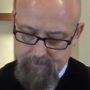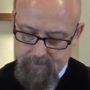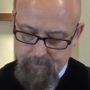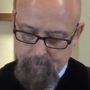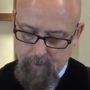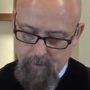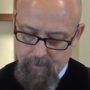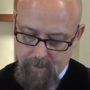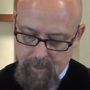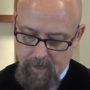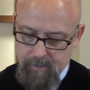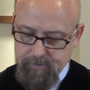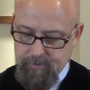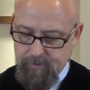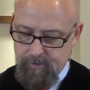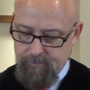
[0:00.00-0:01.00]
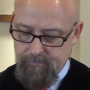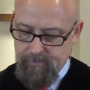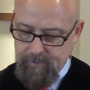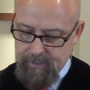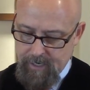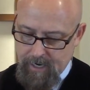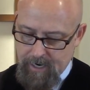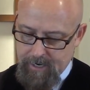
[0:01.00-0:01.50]
the proconsul of
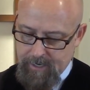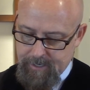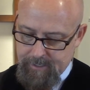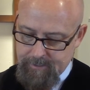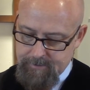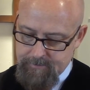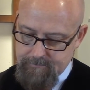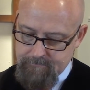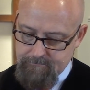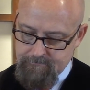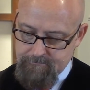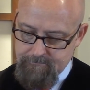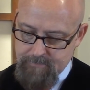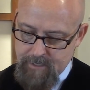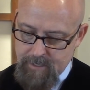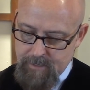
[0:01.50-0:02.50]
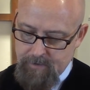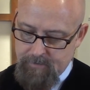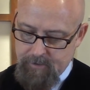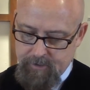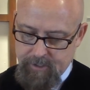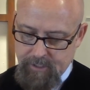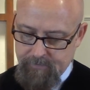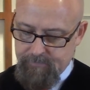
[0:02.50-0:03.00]
Achaia the
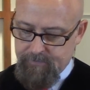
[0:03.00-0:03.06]
chief